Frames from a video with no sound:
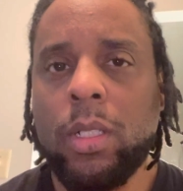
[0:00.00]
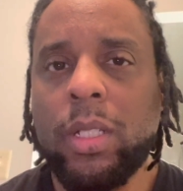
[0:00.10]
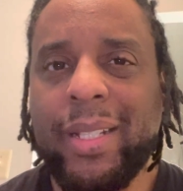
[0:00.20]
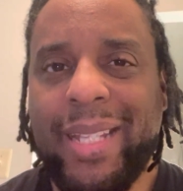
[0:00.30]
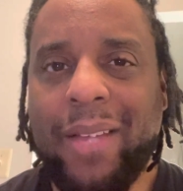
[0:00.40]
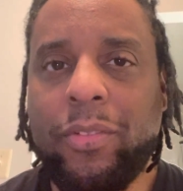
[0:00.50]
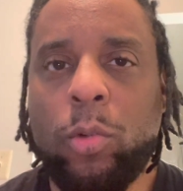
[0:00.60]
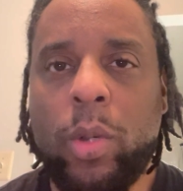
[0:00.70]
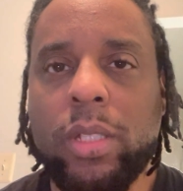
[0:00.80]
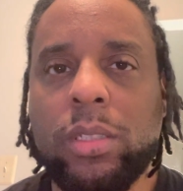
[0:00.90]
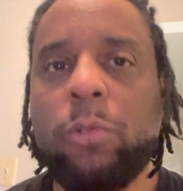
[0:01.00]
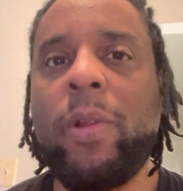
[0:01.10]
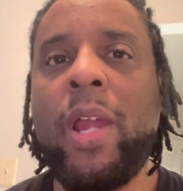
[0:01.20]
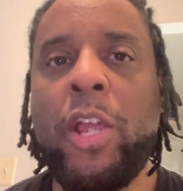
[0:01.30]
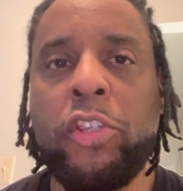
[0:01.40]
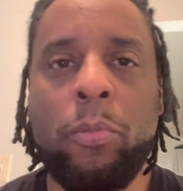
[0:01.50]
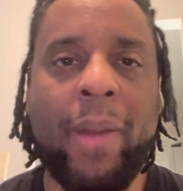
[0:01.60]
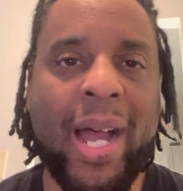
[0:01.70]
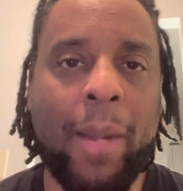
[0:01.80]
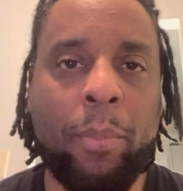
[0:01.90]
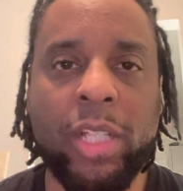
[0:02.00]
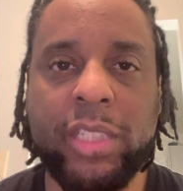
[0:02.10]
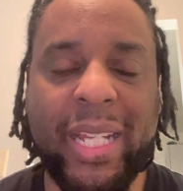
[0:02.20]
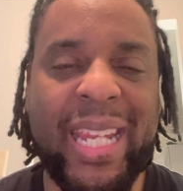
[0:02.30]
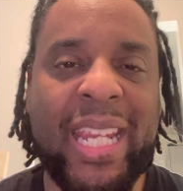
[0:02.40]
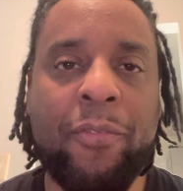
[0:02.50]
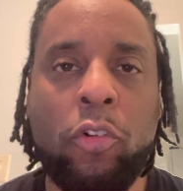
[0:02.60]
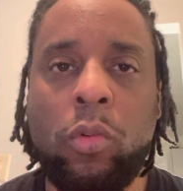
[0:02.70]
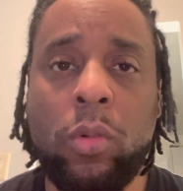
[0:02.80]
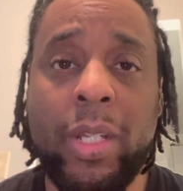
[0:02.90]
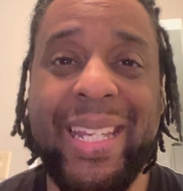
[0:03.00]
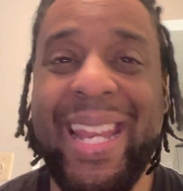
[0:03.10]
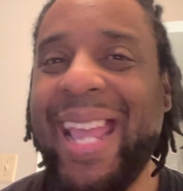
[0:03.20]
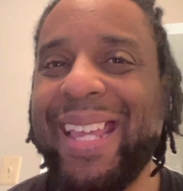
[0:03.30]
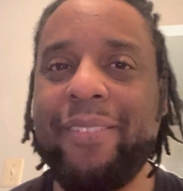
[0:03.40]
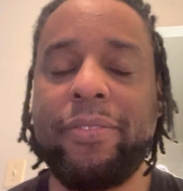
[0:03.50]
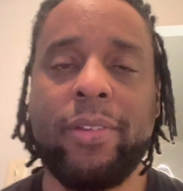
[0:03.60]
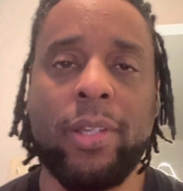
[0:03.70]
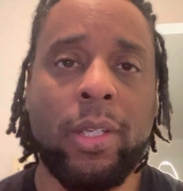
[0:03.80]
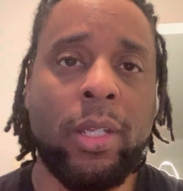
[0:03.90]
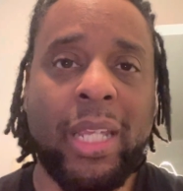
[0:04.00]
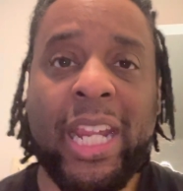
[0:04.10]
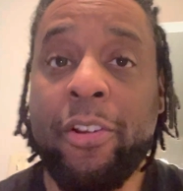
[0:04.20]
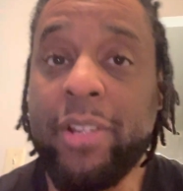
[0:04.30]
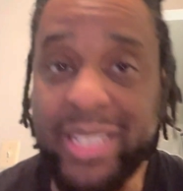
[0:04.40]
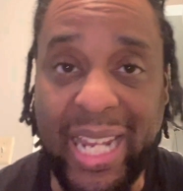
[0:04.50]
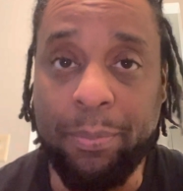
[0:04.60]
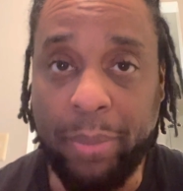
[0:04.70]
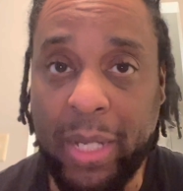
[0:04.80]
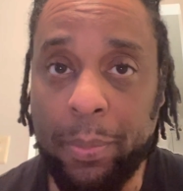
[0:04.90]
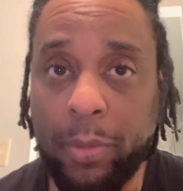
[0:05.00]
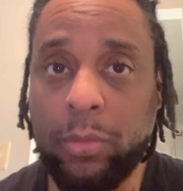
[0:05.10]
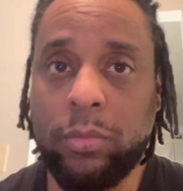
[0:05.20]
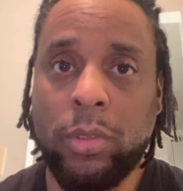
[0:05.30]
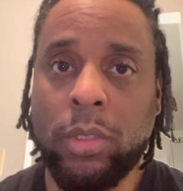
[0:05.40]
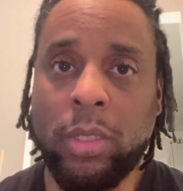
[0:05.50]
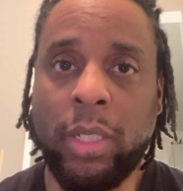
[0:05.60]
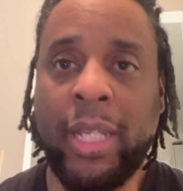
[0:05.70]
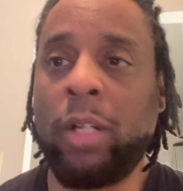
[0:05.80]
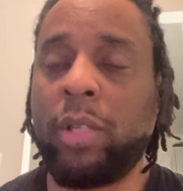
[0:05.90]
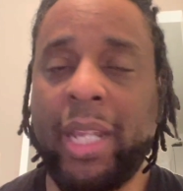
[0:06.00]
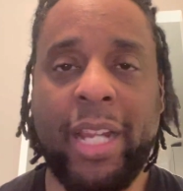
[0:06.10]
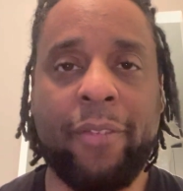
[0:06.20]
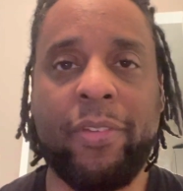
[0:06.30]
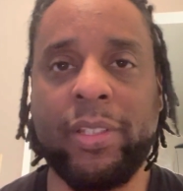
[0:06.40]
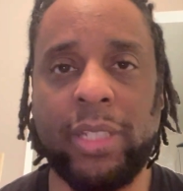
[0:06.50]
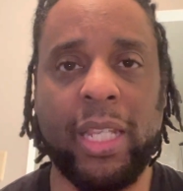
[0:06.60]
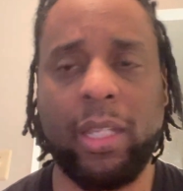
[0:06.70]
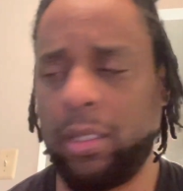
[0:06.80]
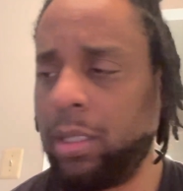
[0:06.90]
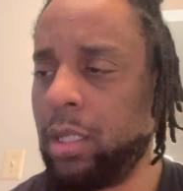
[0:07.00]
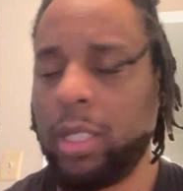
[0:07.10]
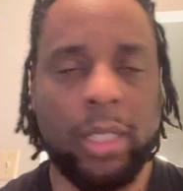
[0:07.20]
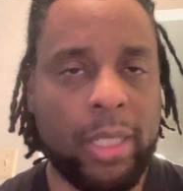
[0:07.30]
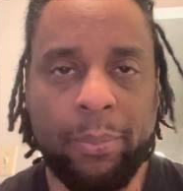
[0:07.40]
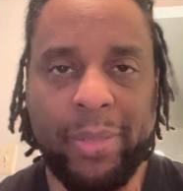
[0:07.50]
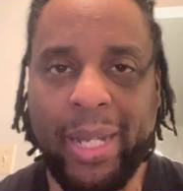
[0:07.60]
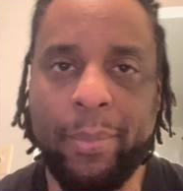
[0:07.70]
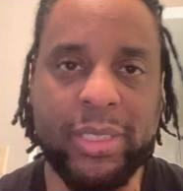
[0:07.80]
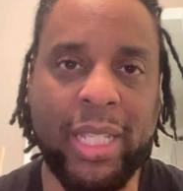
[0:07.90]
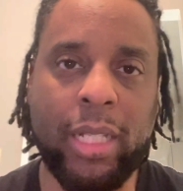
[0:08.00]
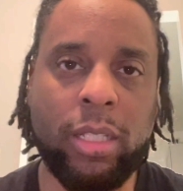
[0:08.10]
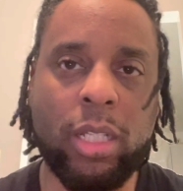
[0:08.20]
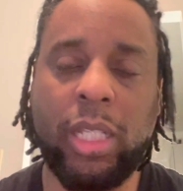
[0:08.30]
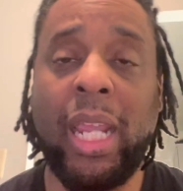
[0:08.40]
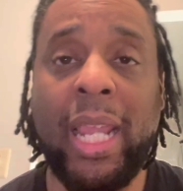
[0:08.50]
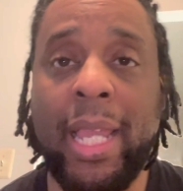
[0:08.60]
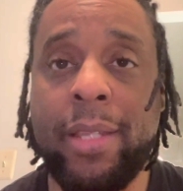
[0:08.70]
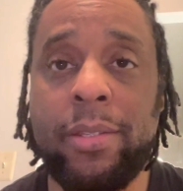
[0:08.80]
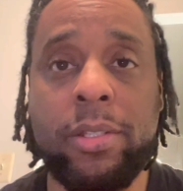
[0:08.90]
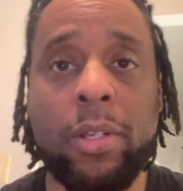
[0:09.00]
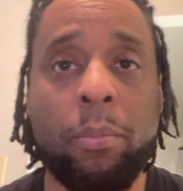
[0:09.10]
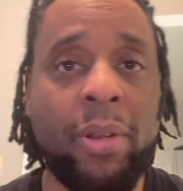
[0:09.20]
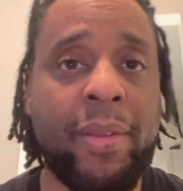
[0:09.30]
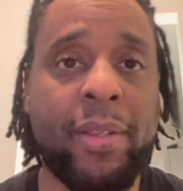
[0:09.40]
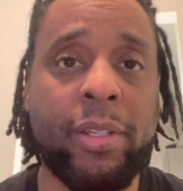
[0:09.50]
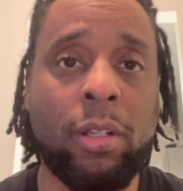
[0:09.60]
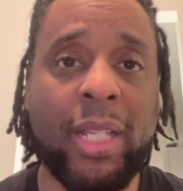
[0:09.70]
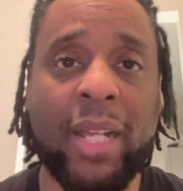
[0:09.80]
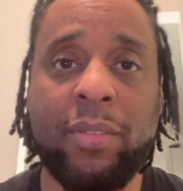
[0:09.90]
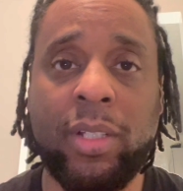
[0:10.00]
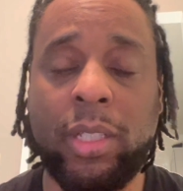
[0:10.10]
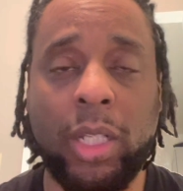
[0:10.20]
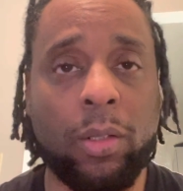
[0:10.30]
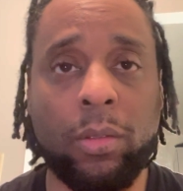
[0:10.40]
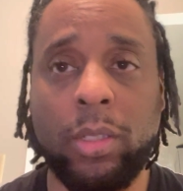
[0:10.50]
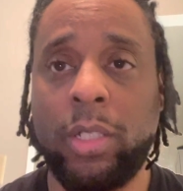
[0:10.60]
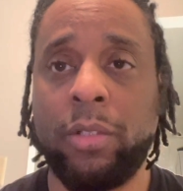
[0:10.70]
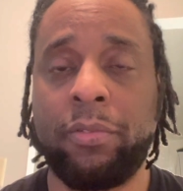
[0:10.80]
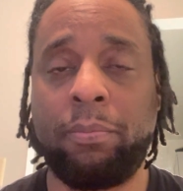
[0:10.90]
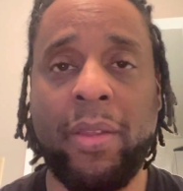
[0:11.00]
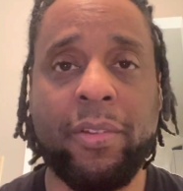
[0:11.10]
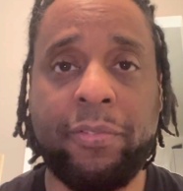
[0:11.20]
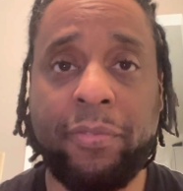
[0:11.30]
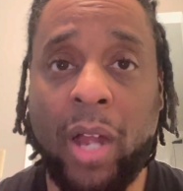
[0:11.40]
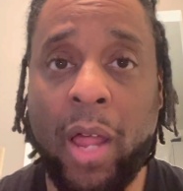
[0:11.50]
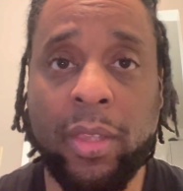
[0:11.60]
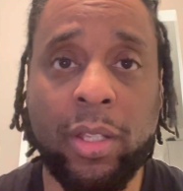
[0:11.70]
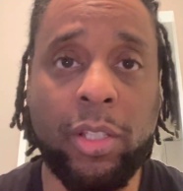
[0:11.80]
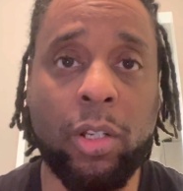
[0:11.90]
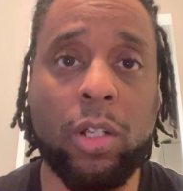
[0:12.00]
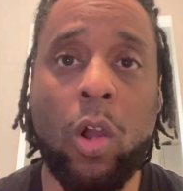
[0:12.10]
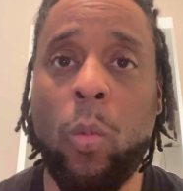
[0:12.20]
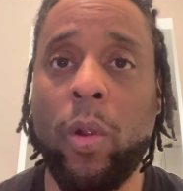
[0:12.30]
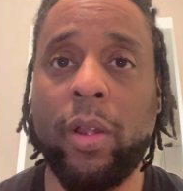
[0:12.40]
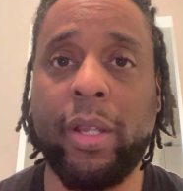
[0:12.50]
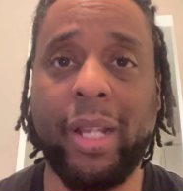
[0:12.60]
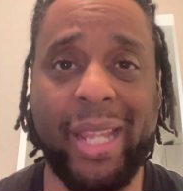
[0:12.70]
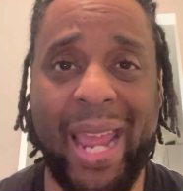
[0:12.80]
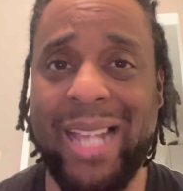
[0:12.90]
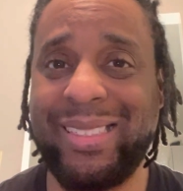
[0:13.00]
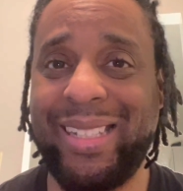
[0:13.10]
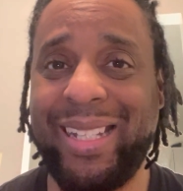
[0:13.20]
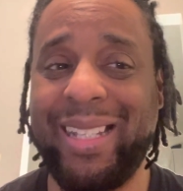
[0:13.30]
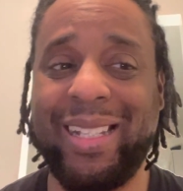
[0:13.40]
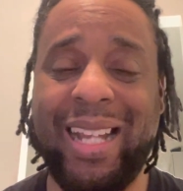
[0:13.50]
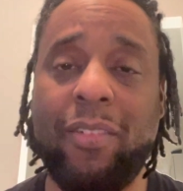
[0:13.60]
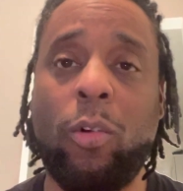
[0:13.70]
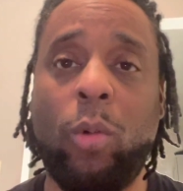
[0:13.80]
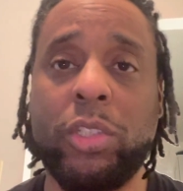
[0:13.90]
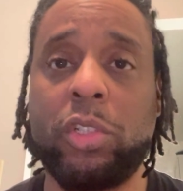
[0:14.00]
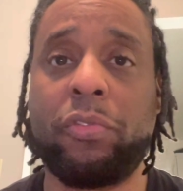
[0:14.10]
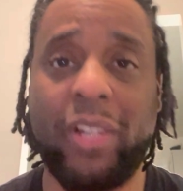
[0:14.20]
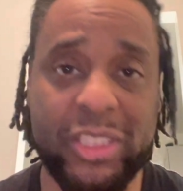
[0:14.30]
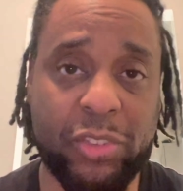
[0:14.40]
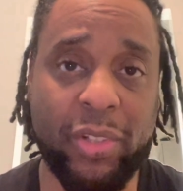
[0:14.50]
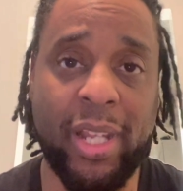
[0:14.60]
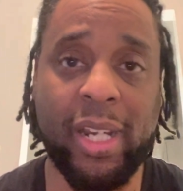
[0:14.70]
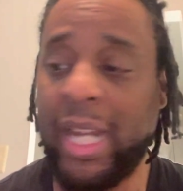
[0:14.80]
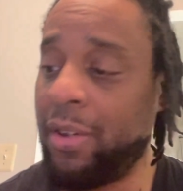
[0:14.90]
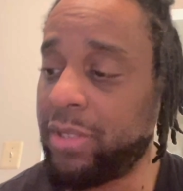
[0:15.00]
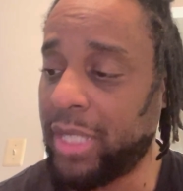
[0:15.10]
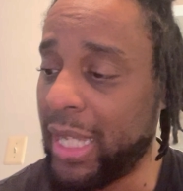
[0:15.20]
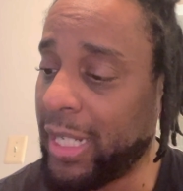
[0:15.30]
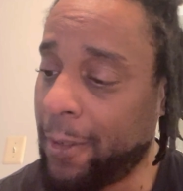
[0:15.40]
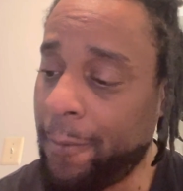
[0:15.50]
The devil want to surround you by a bunch of evil, negative, irritating people. He don't care if it's them demons getting your kids, your brother, your lover, your mother, father, your coworker, the cashier. The devil wants you frustrated and irritated.